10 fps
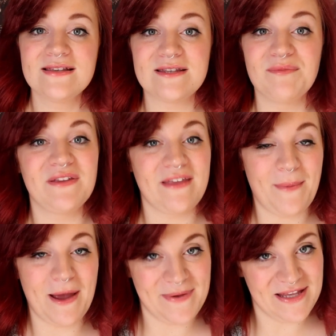something that
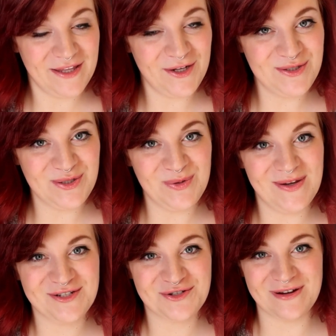might be a little too
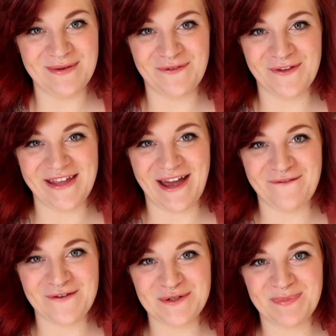extreme for the
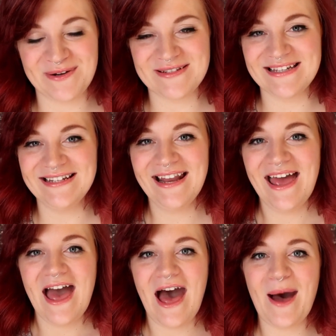average person.
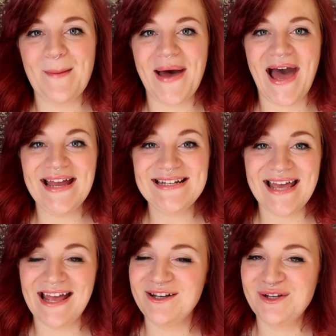I
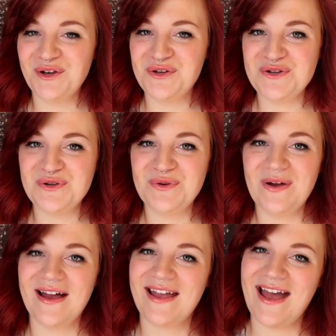tend to
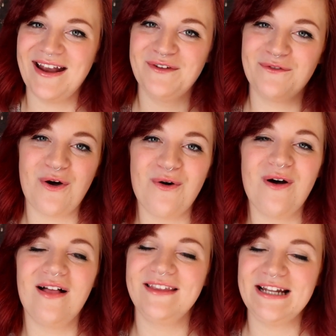kind of
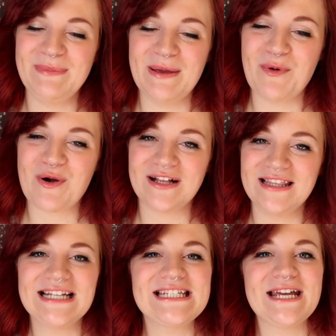go a little bit more
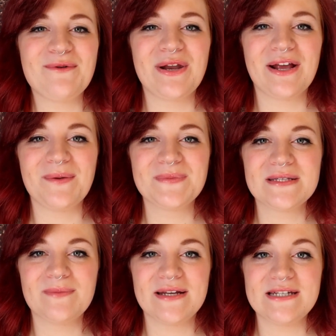eclectic when it comes
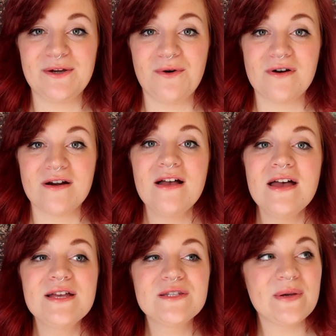to my decor.
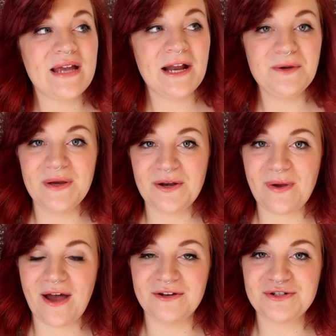So I kind of went
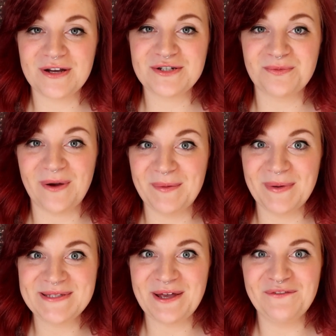around and tried to rein
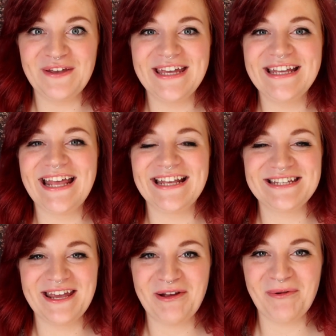myself in and
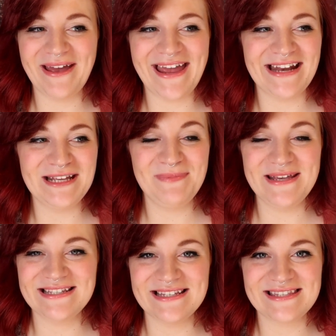take away any
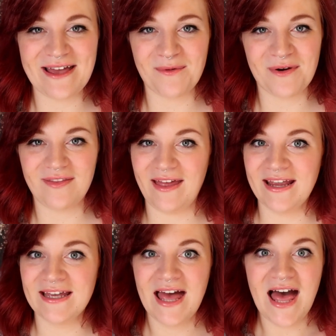pieces that were
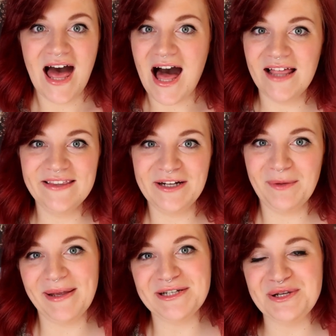like a
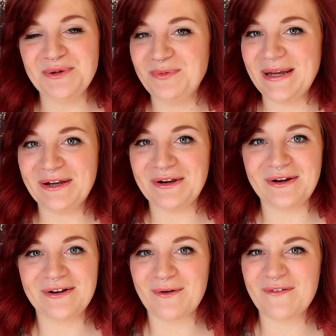little bit too
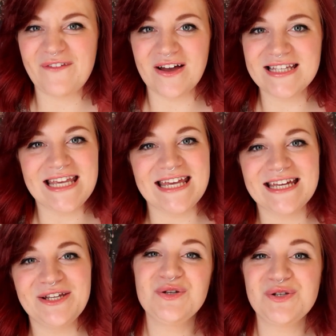weird or
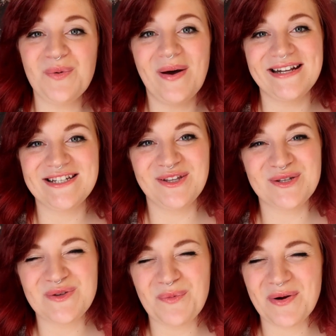funky. You don't want it to look
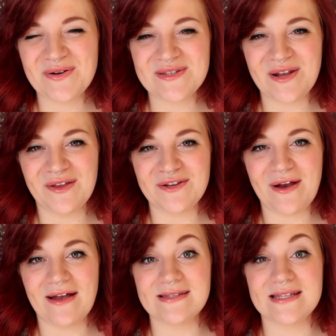so personal in your
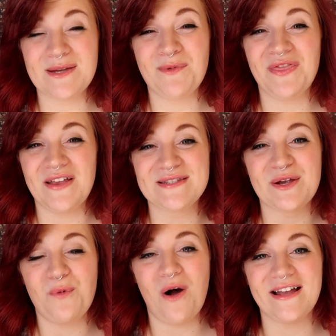house that someone thinks
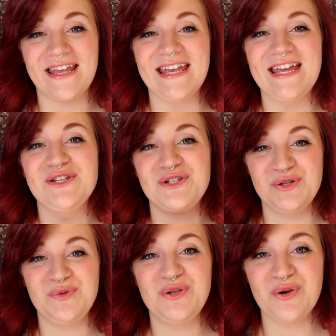they're walking
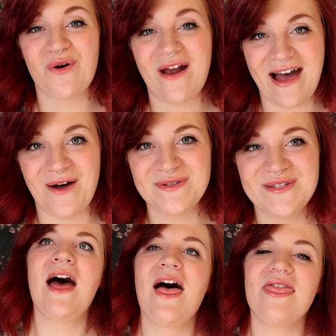into your house.
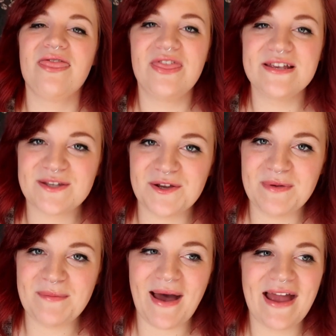This could
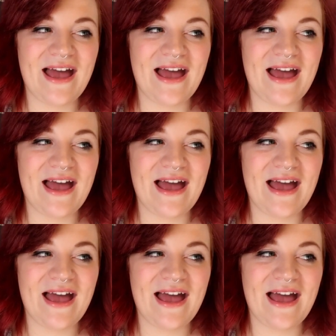be my